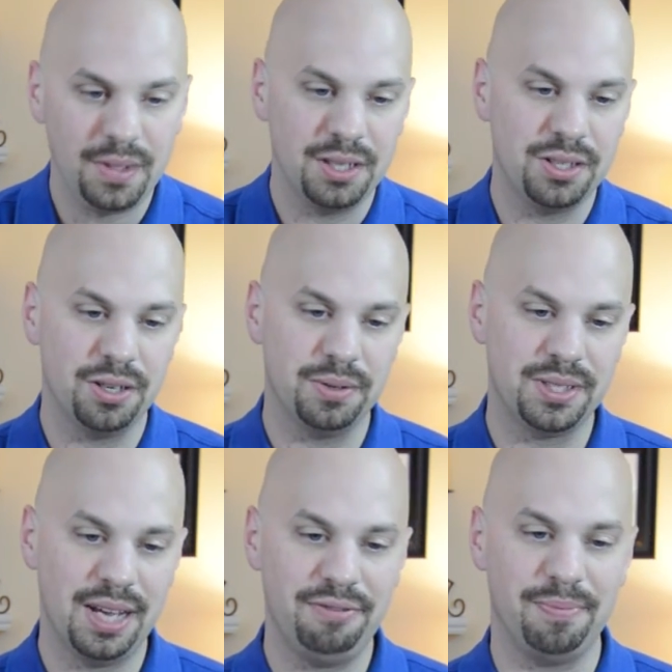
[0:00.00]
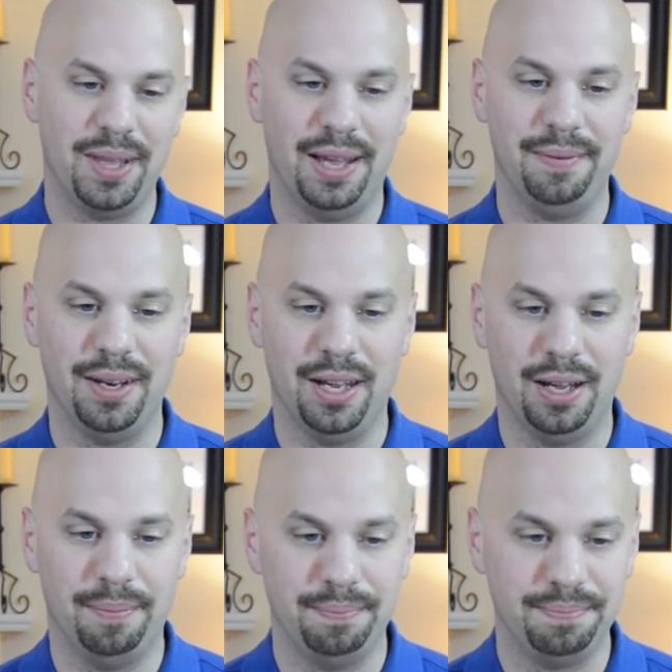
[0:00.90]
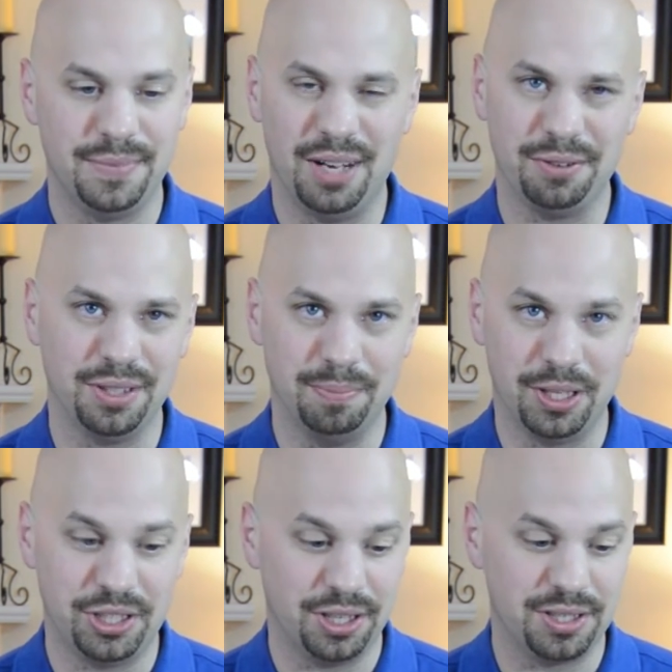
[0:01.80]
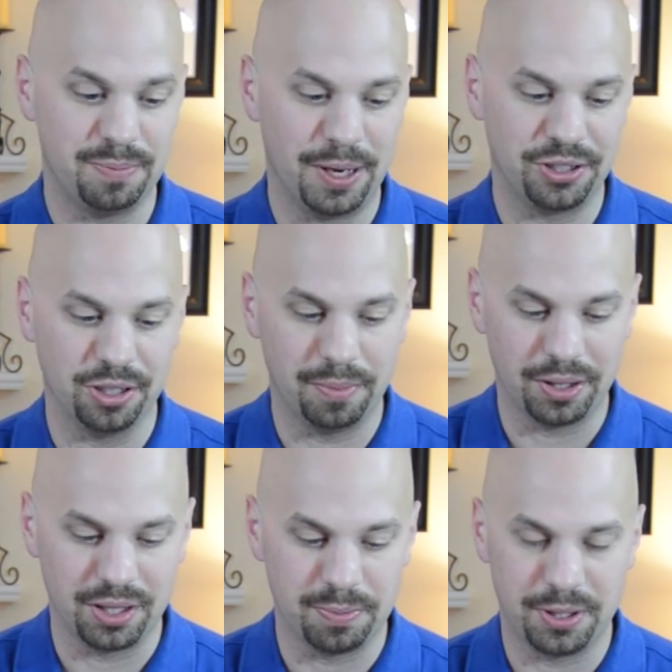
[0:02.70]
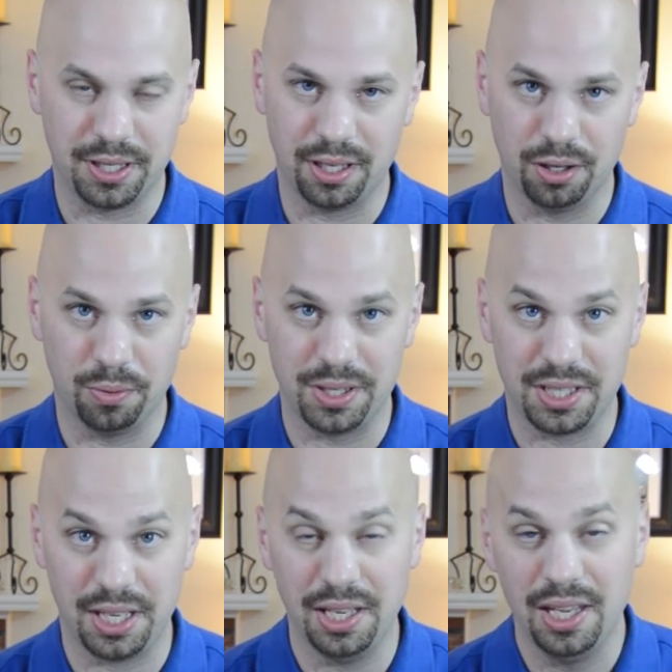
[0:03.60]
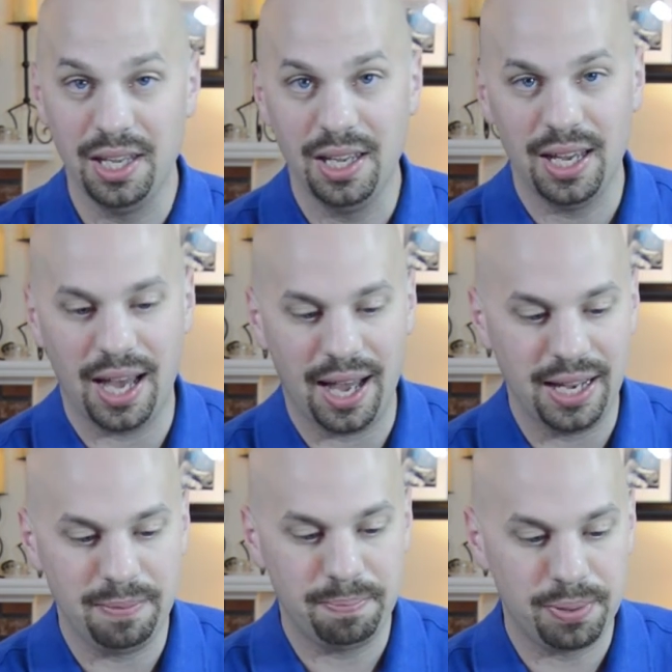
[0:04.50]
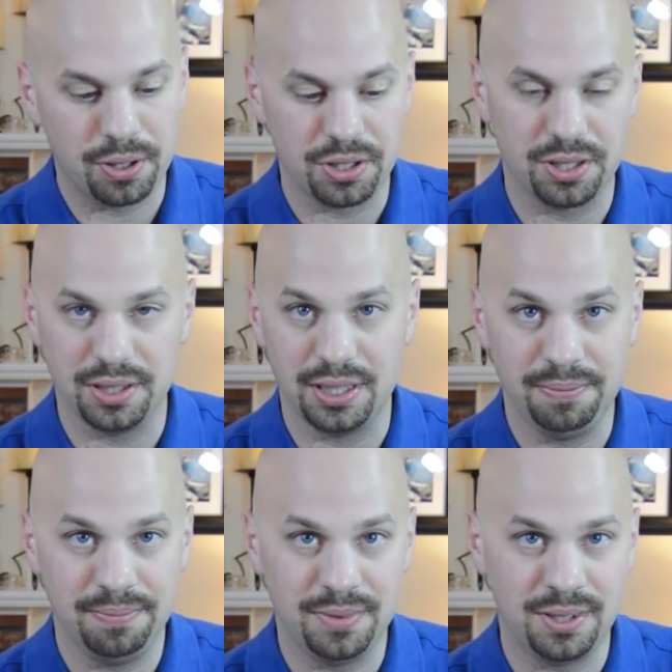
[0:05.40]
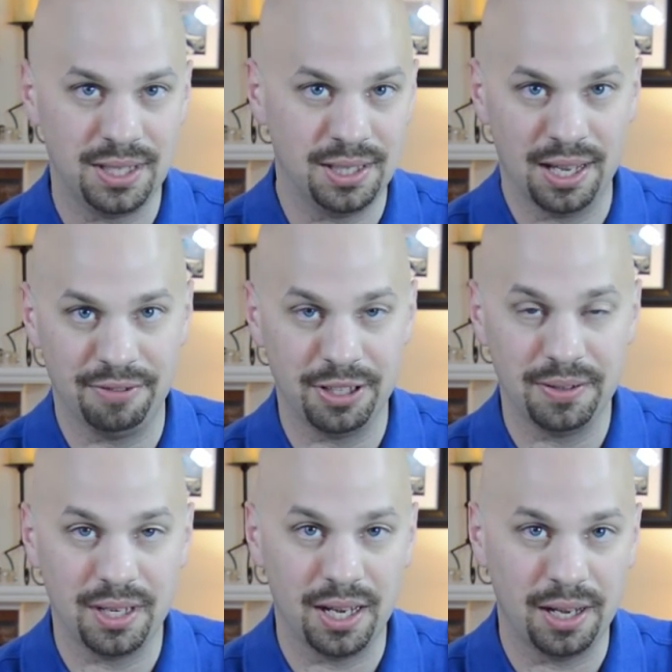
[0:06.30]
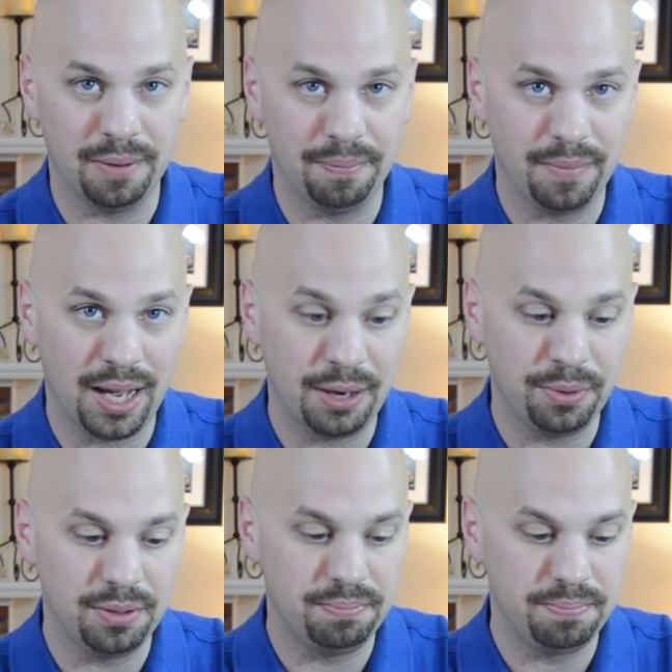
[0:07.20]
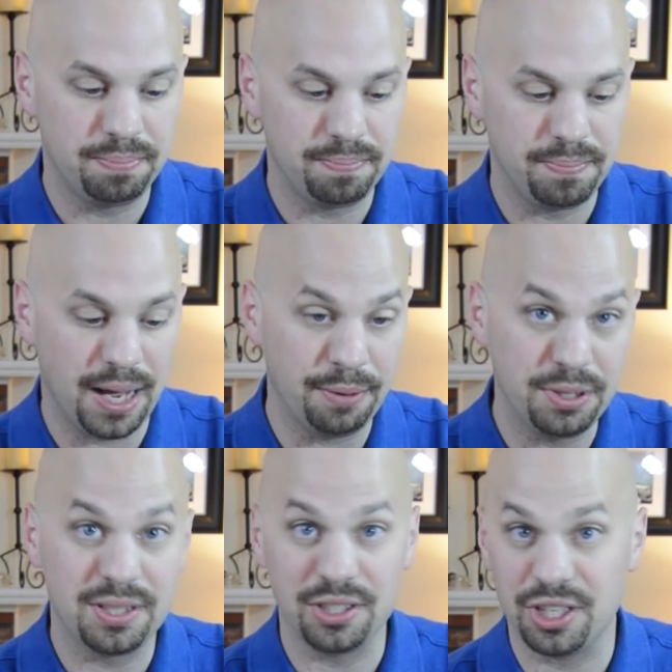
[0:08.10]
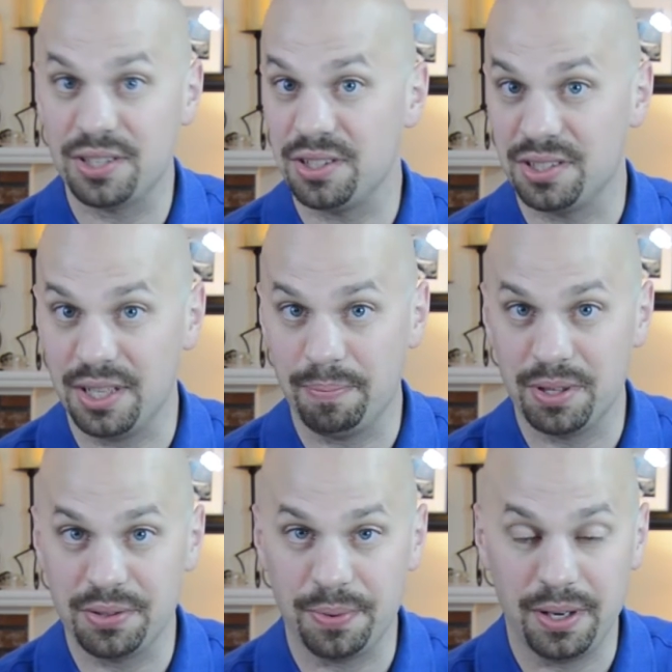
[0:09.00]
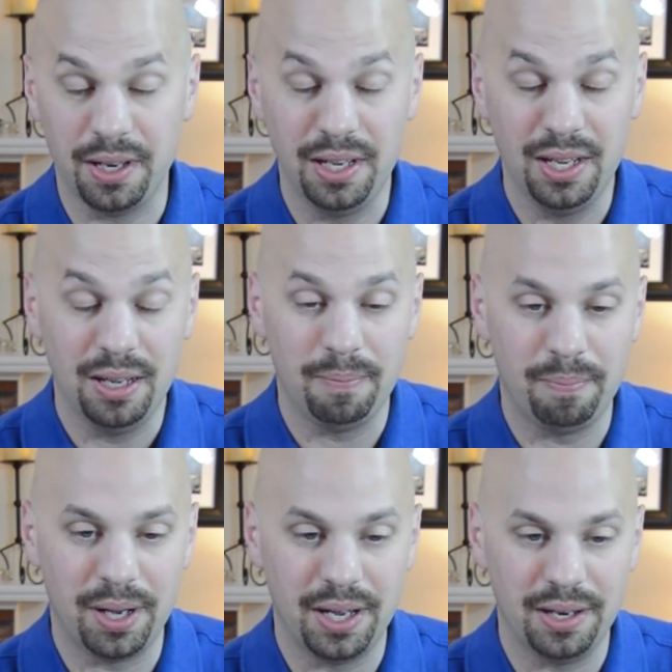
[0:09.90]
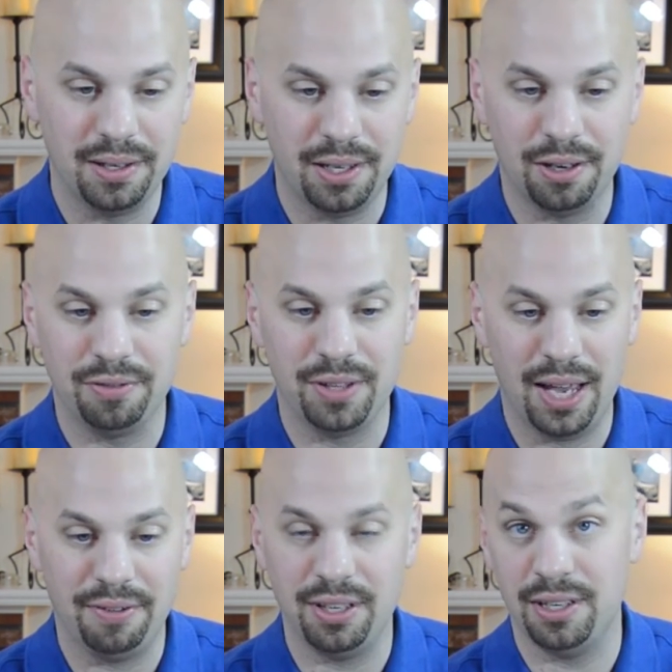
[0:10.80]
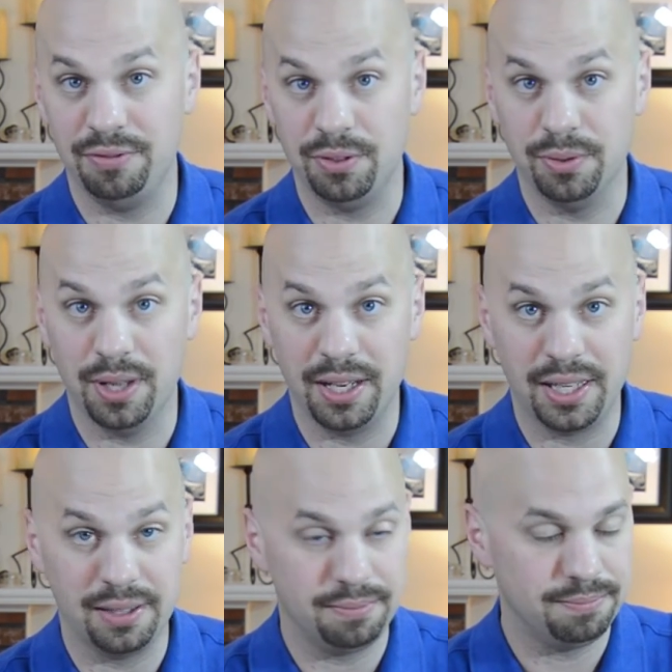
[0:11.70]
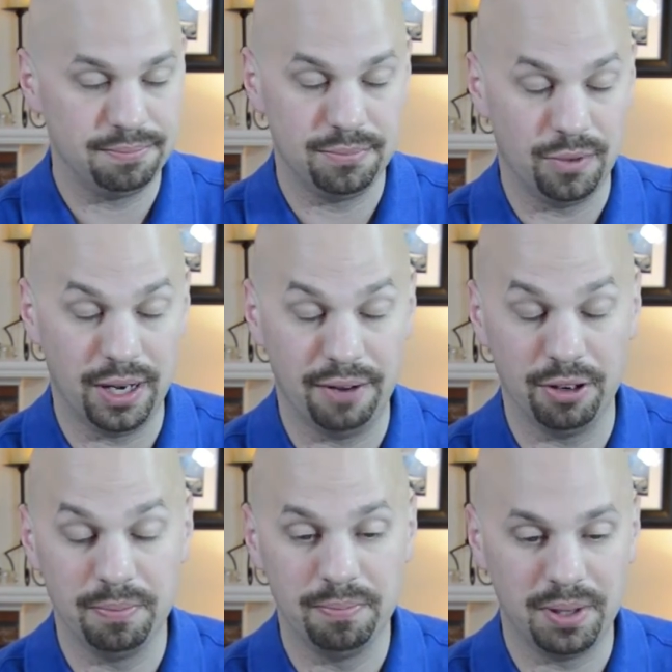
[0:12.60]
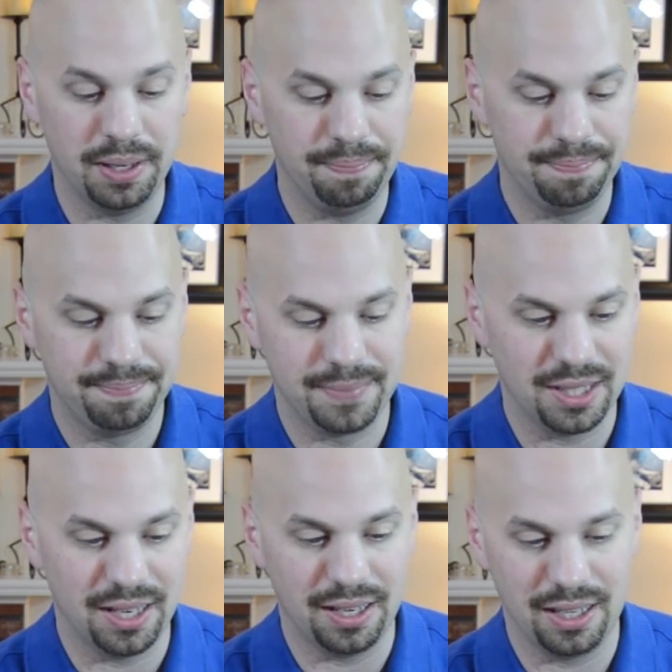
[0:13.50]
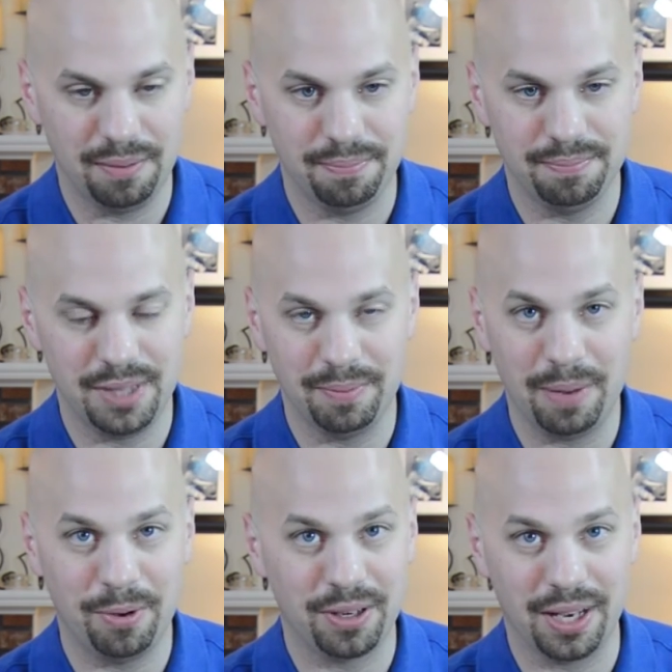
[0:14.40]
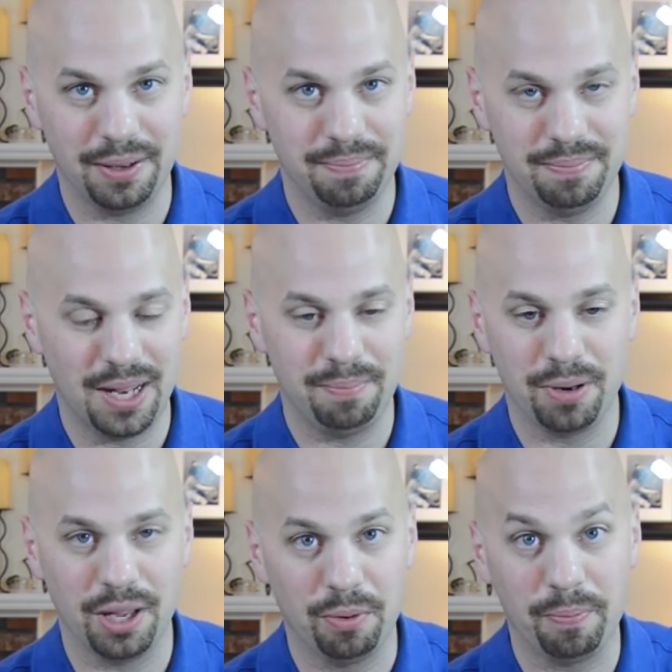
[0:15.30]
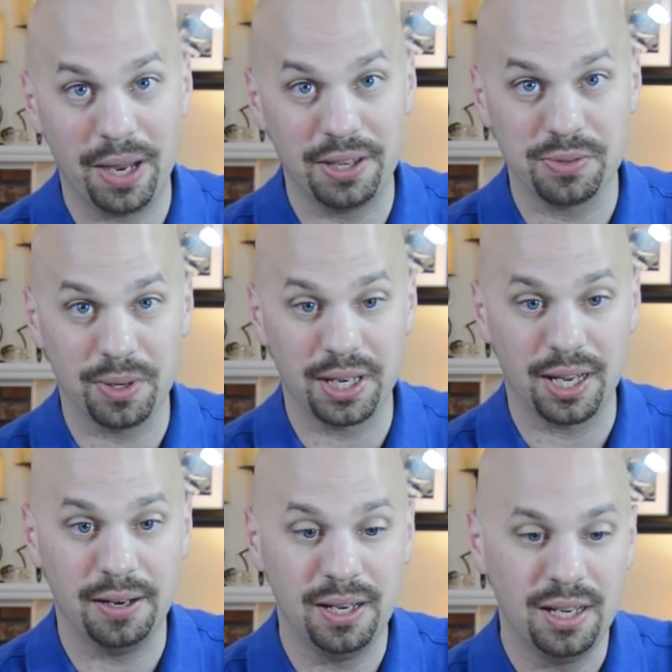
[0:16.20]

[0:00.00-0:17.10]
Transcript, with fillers: So aside from that, um, not really much else special about this particular whiskey. I personally didn't love it. Um, I would I would suggest you skip this one, but you know, if you have it and if you like it, whatever. But uh, in, in my book, I, I probably won't buy this one again.